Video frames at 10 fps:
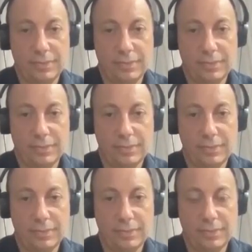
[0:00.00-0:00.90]

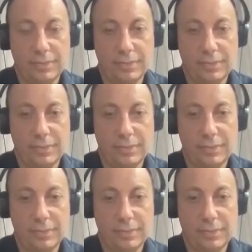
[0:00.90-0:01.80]

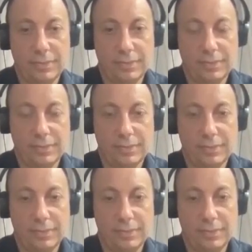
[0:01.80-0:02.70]

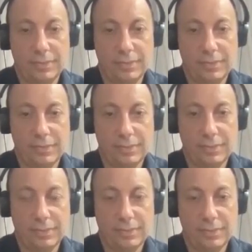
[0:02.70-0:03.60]

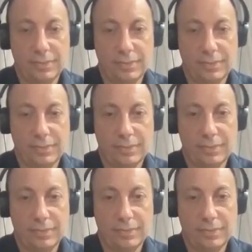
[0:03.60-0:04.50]

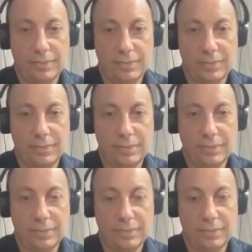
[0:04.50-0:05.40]

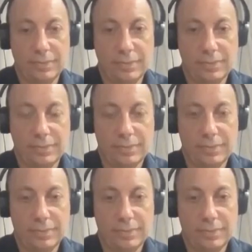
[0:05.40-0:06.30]

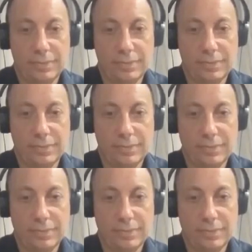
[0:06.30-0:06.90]
(silent)